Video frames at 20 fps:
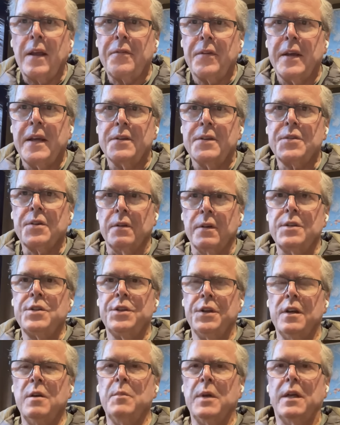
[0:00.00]
Mm-hmm. I think it's a
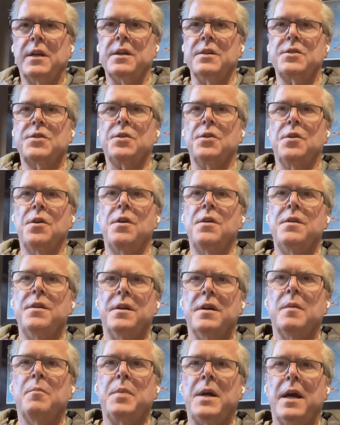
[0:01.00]
legitimate
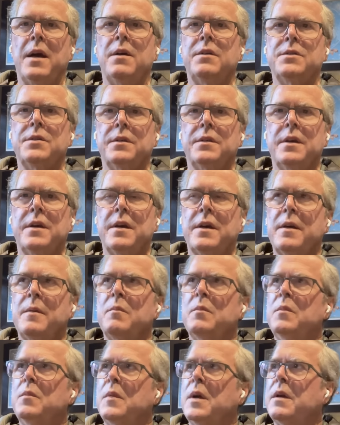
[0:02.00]
concern about
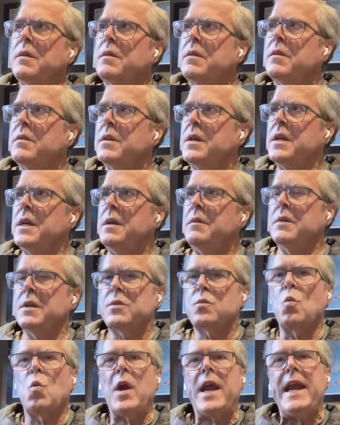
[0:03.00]
um, the
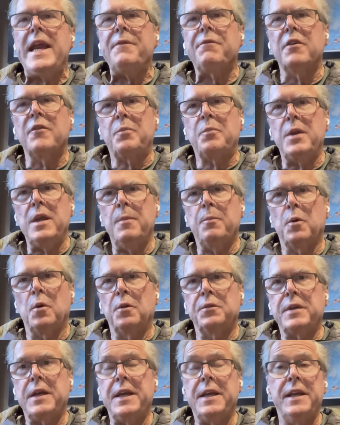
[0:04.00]
this wave of
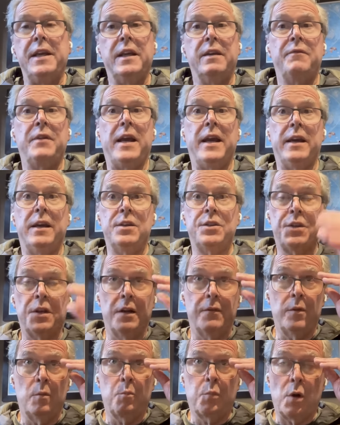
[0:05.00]
people taking
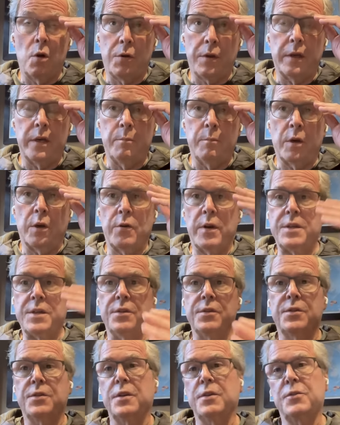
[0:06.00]
advantage of a broken
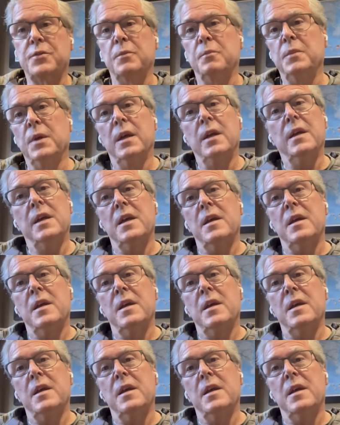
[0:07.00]
immigration system.